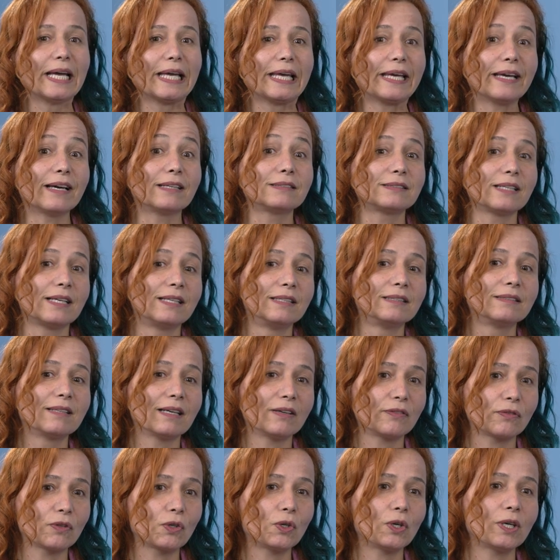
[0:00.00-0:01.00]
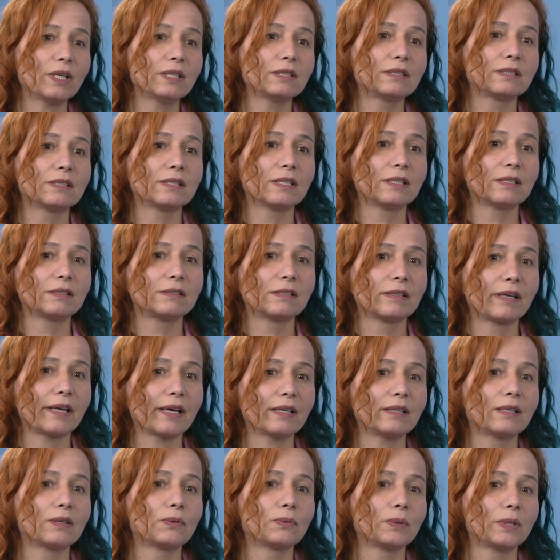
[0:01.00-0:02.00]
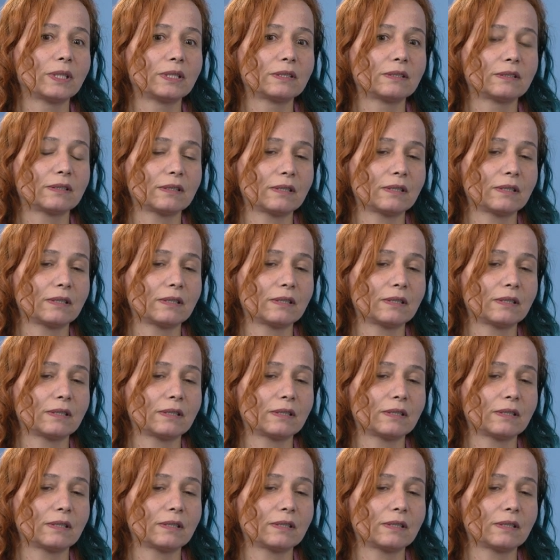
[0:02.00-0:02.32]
Yes, and of course, together with